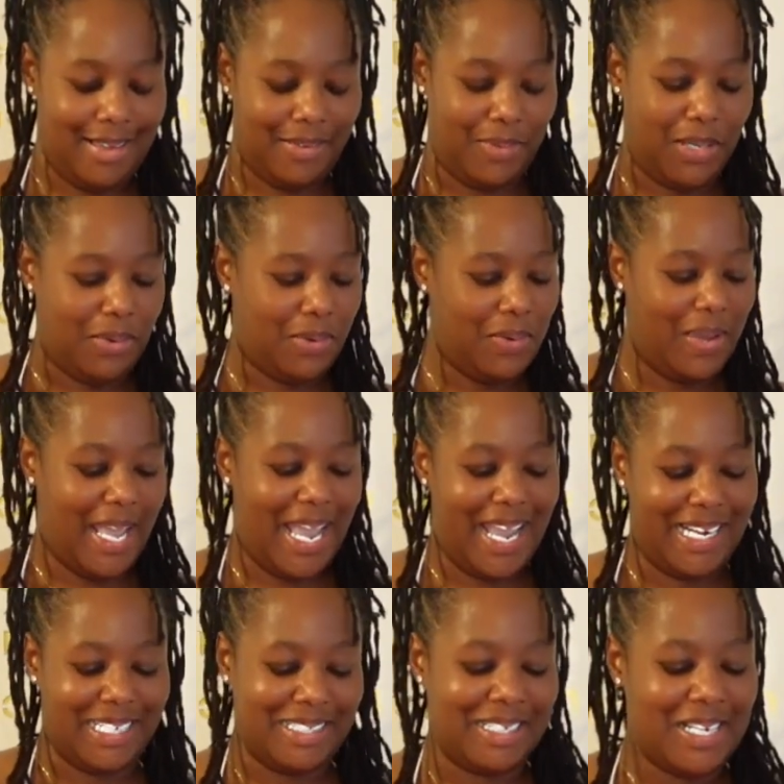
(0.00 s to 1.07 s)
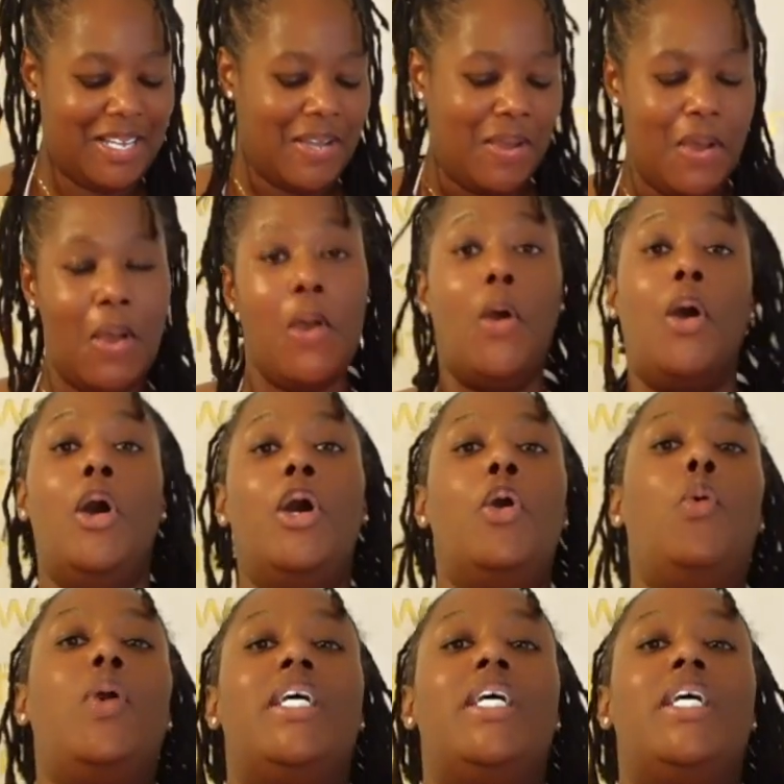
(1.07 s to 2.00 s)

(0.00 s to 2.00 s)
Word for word: We can go ahead and